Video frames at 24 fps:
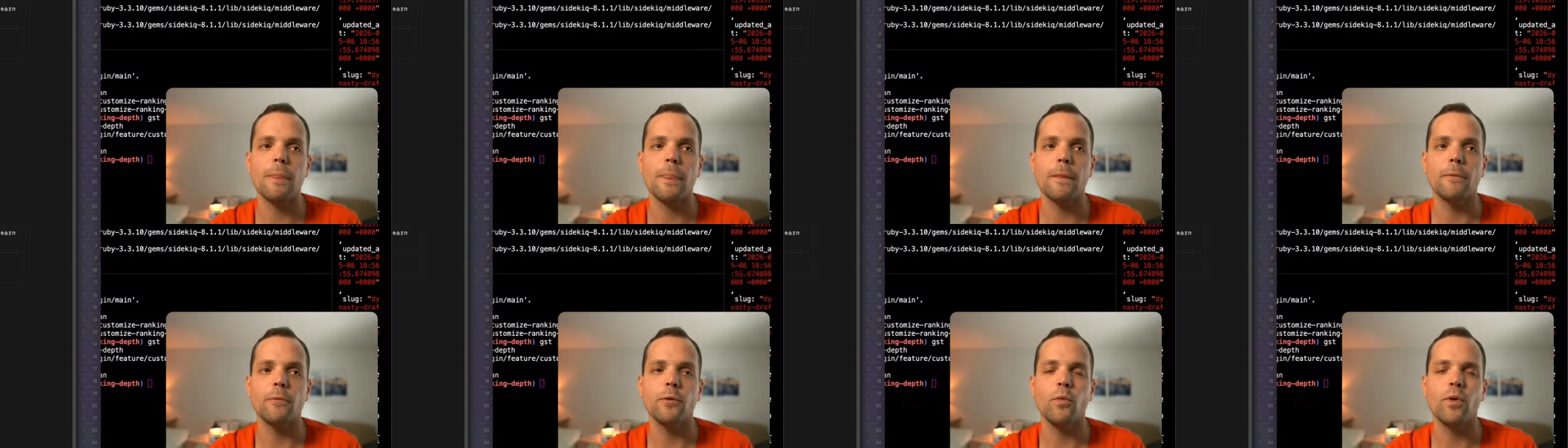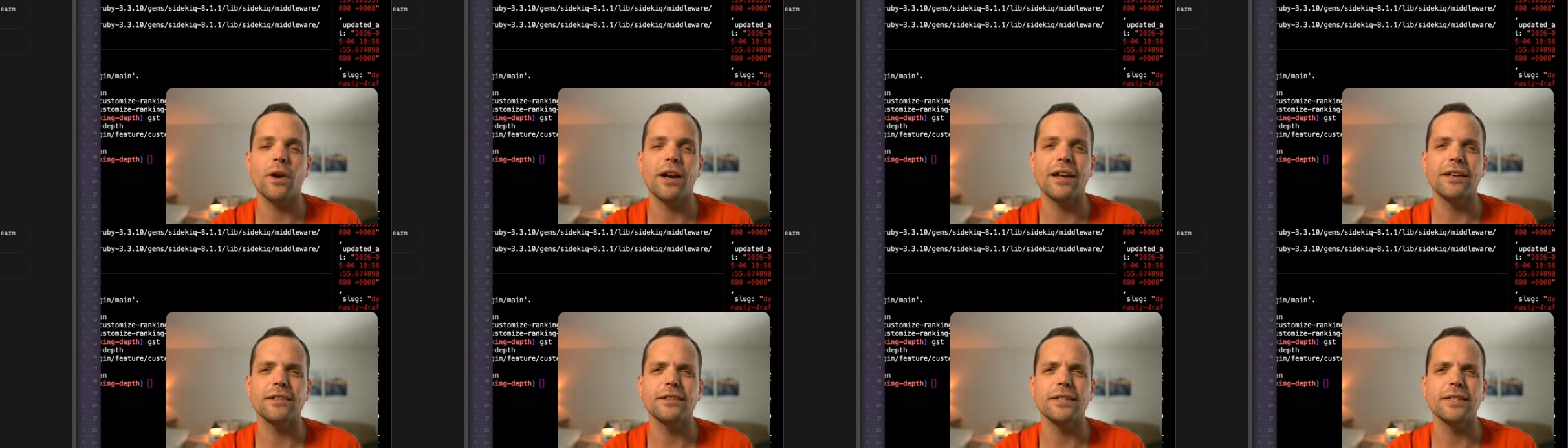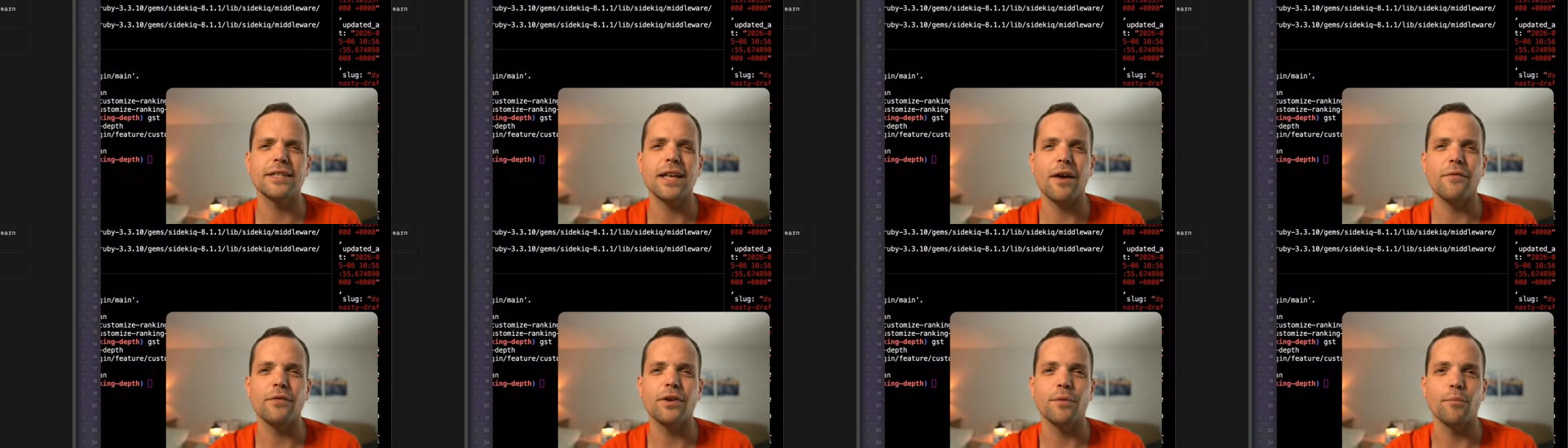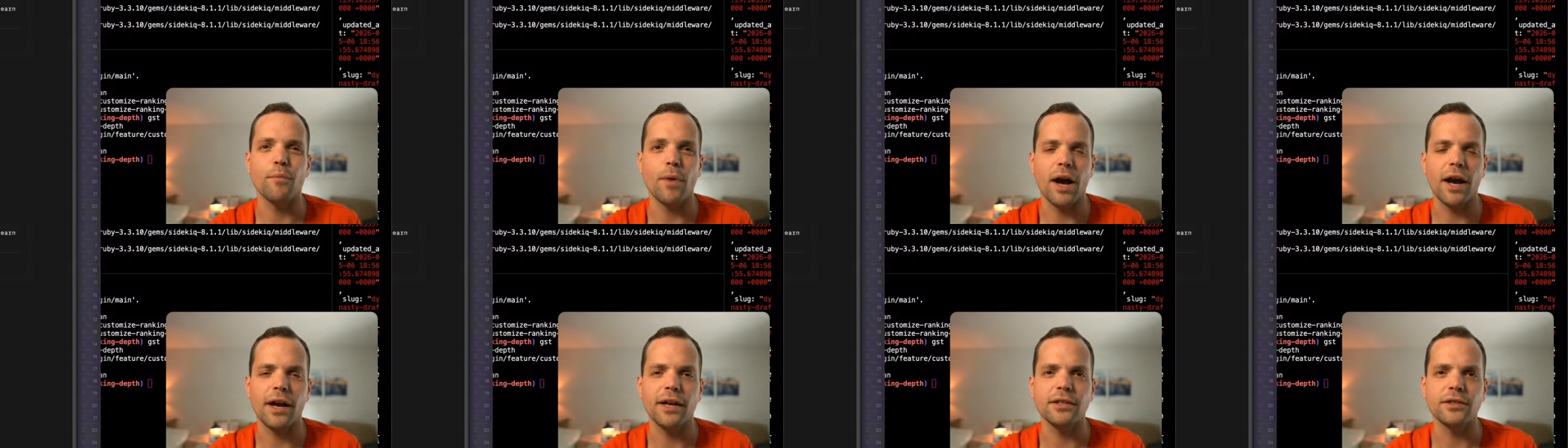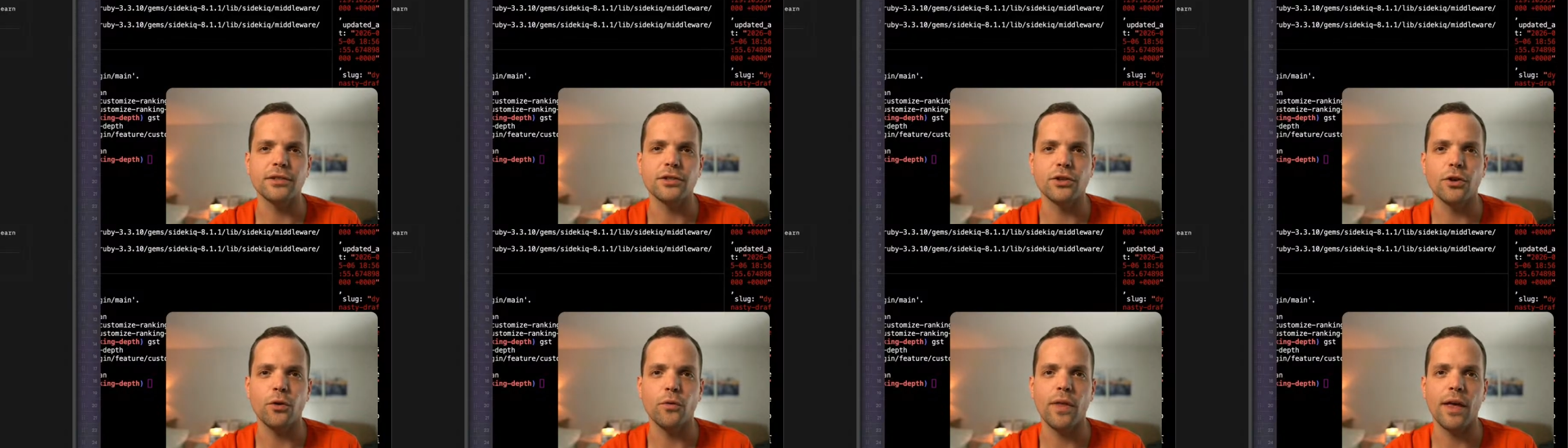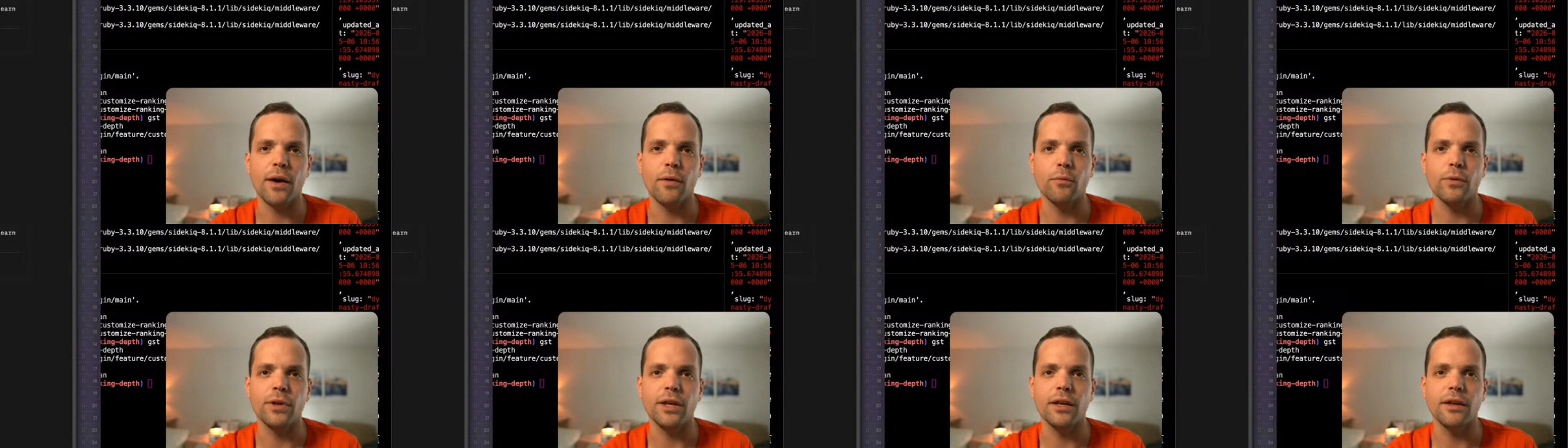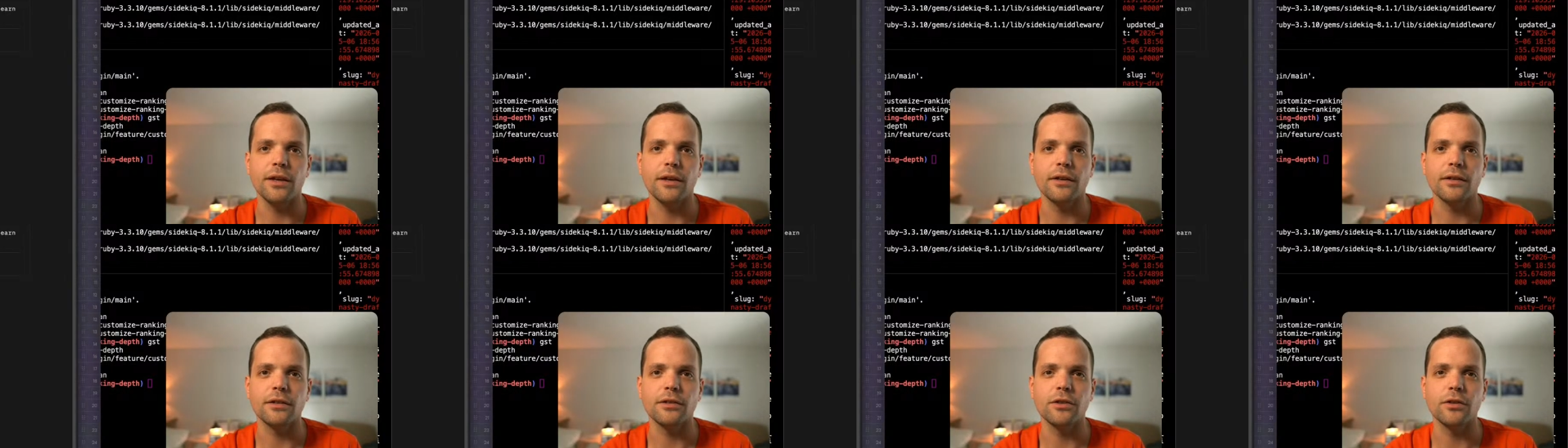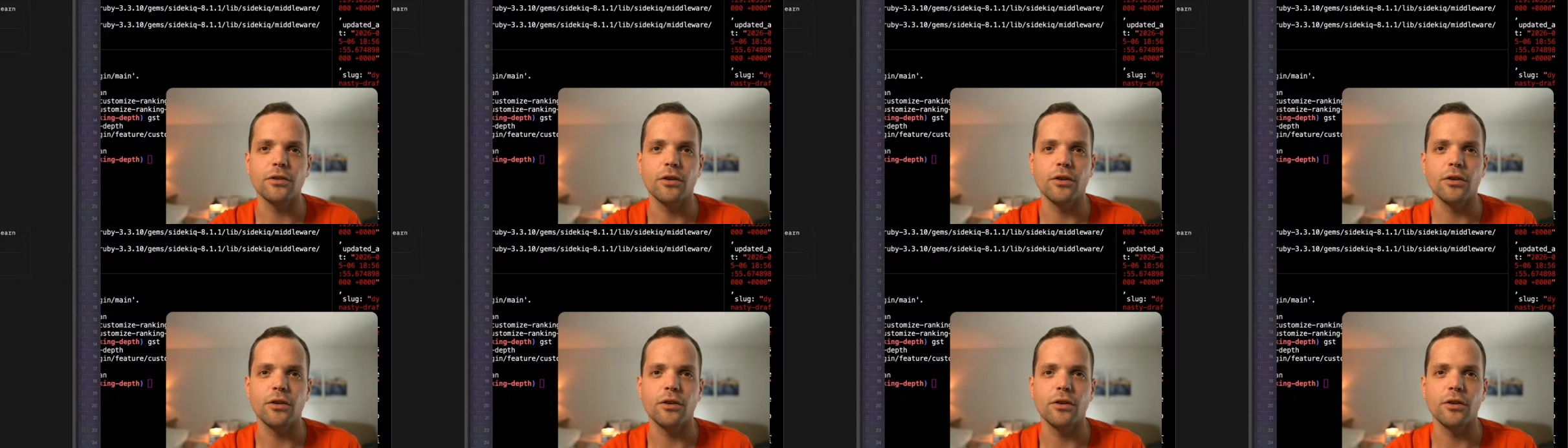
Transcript: we want to at least have it in mind so that we